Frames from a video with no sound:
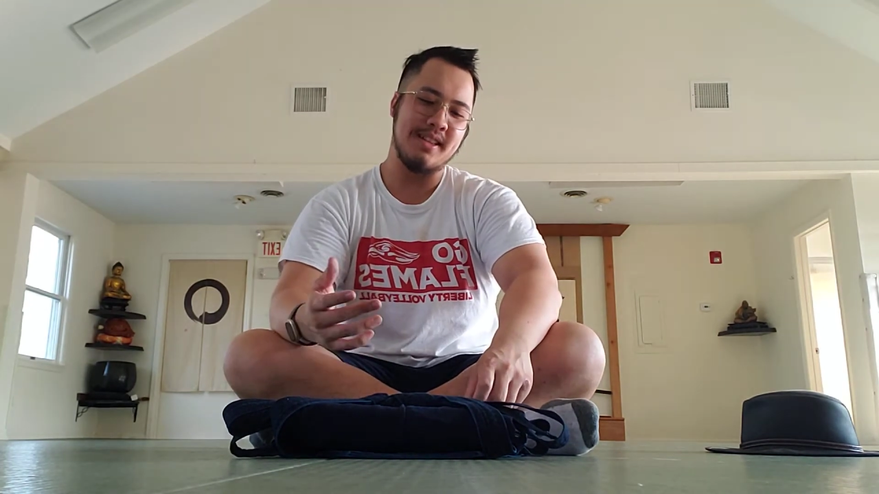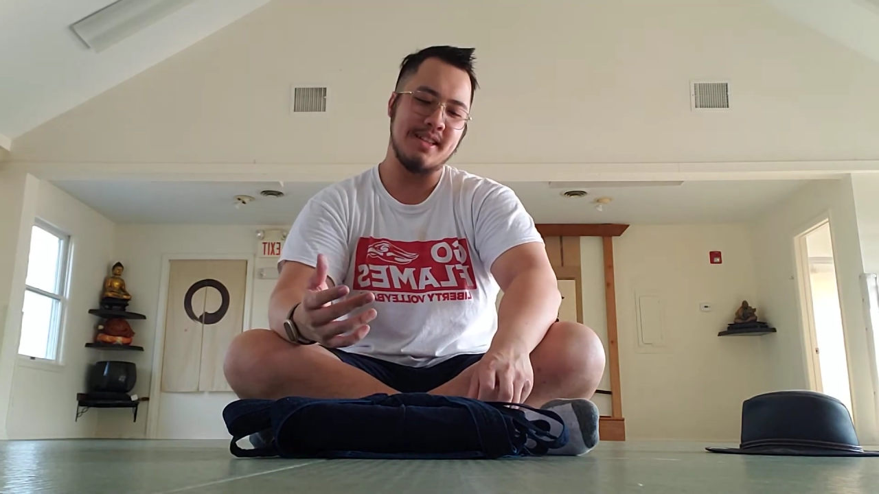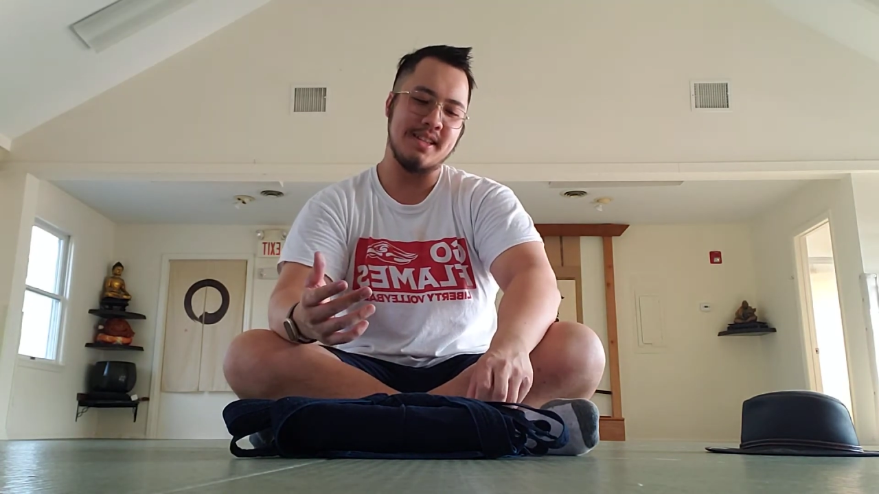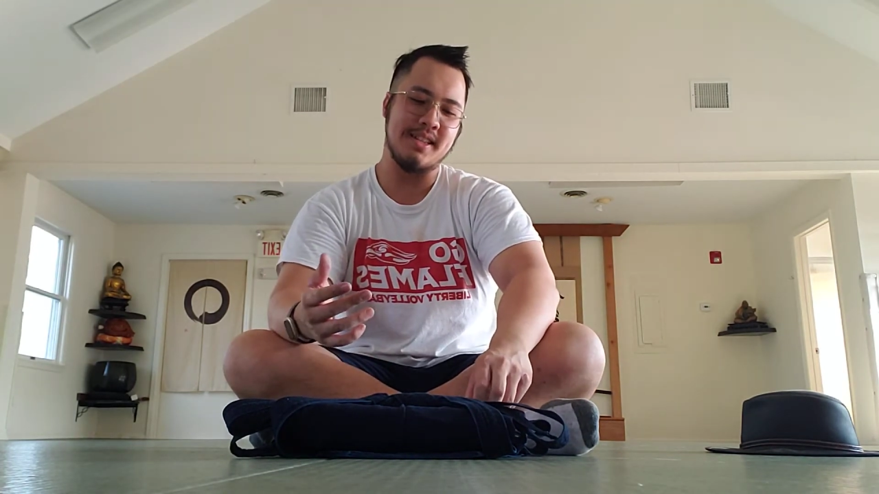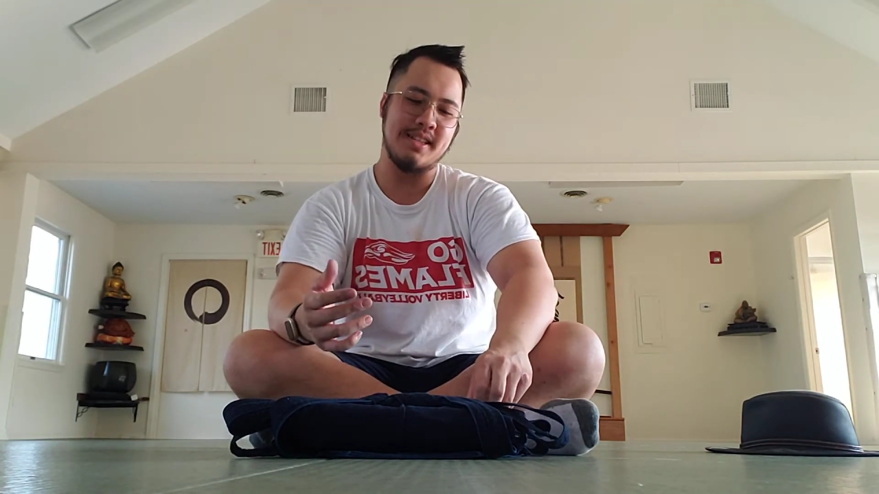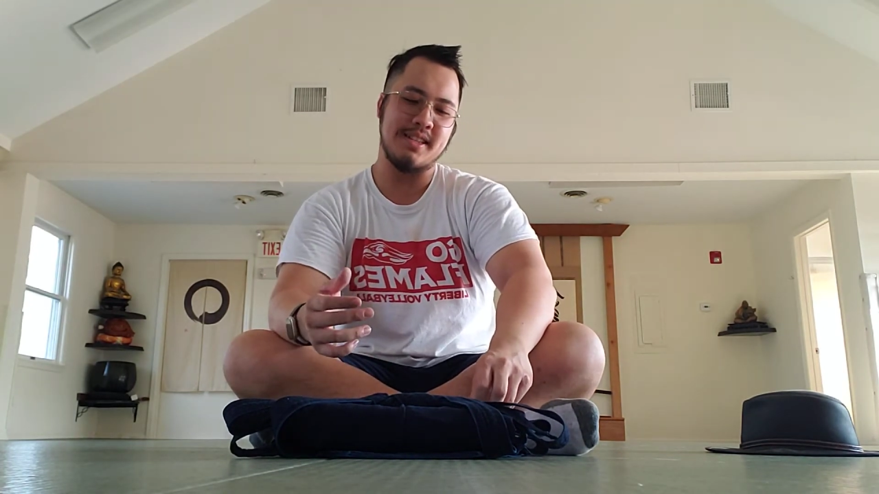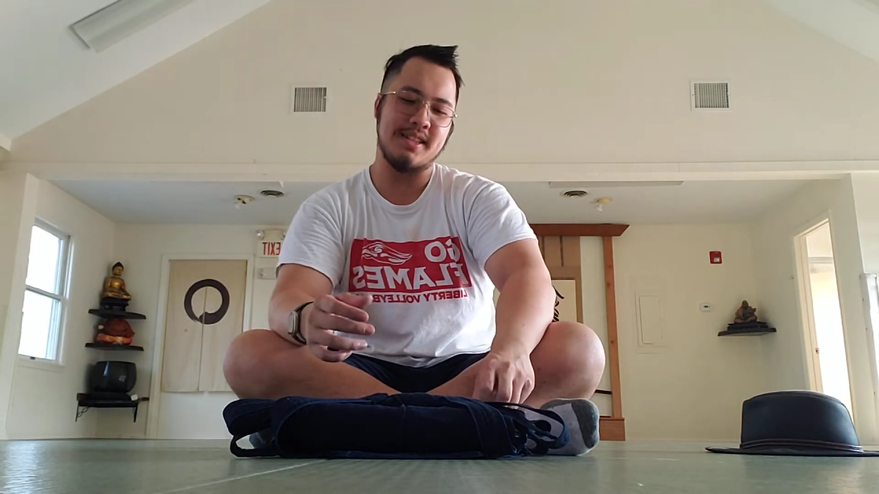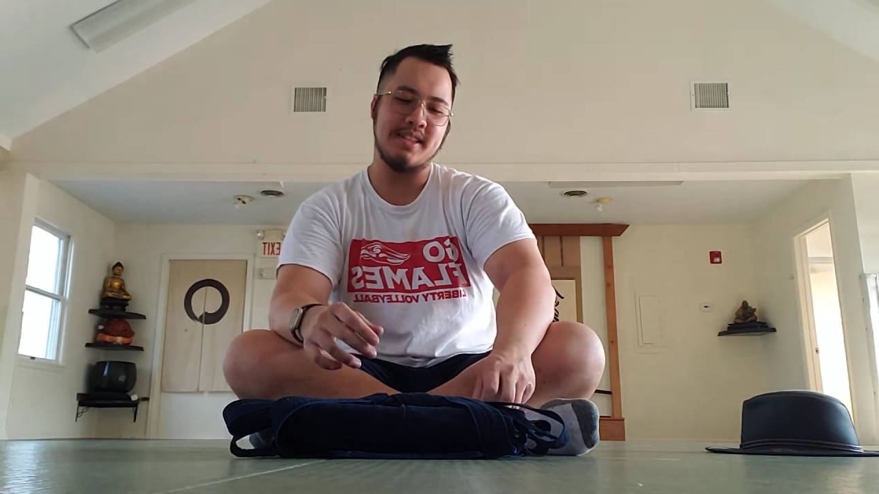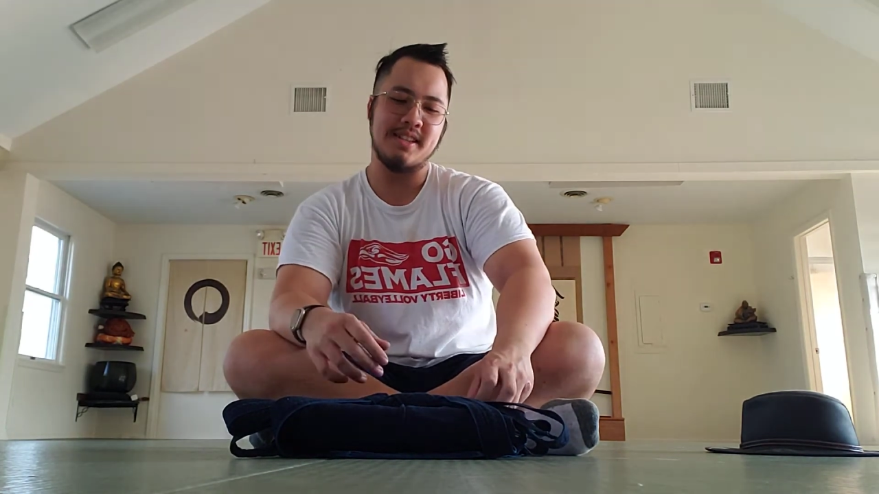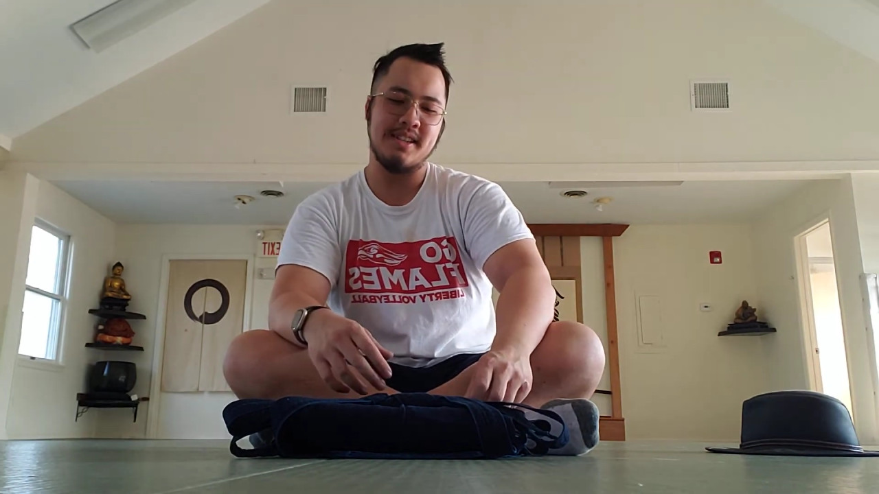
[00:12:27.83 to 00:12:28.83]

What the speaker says: this